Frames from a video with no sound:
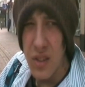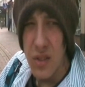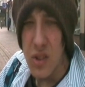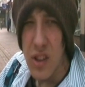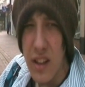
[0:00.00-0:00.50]

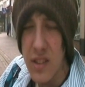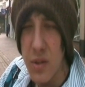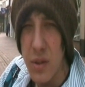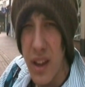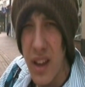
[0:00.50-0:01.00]
Just like
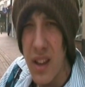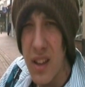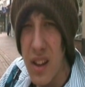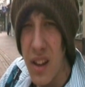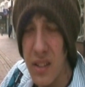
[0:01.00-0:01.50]
2 years
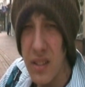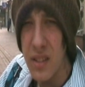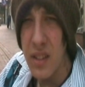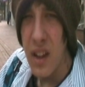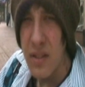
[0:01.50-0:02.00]

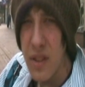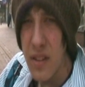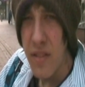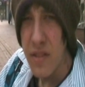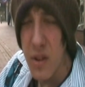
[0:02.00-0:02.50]
after I
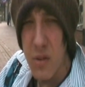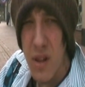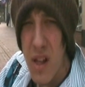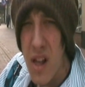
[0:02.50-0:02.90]
left school.